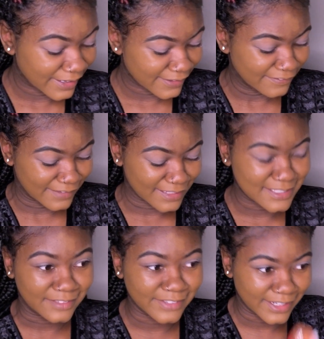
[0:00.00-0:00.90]
if that's
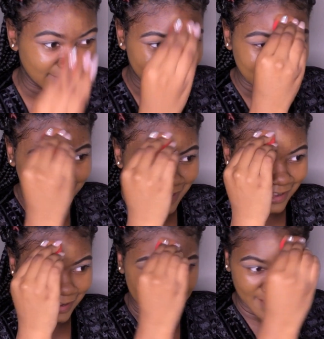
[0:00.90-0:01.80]
even
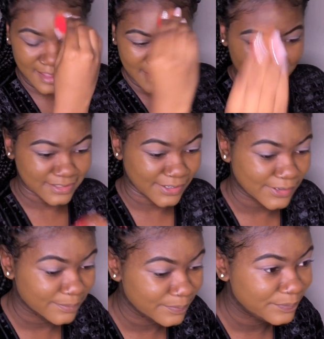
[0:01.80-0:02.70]
a
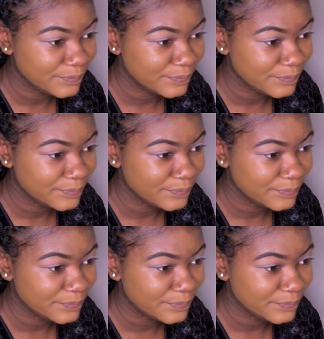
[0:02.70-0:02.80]
term.